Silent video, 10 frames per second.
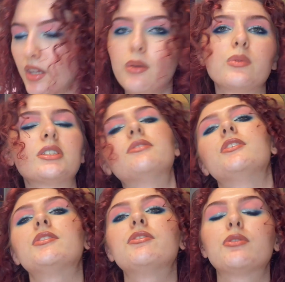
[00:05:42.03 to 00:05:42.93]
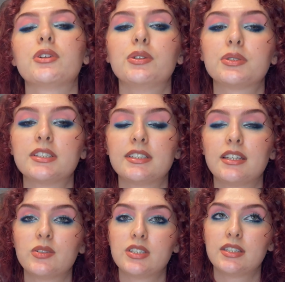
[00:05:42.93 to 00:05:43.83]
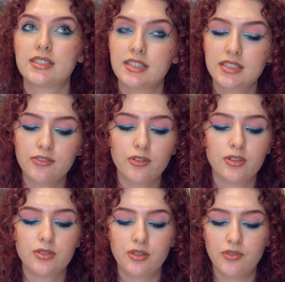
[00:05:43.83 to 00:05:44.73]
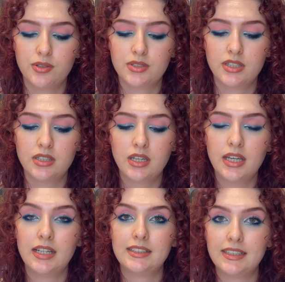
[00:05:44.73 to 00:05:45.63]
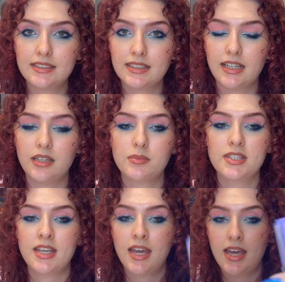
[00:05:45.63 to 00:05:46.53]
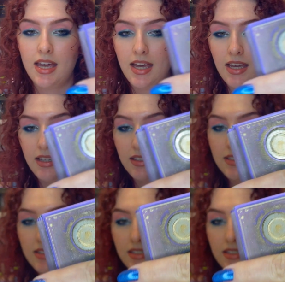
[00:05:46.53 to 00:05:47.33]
was at 54 uses, and now it's at 64, so I've used it 10 times, and this is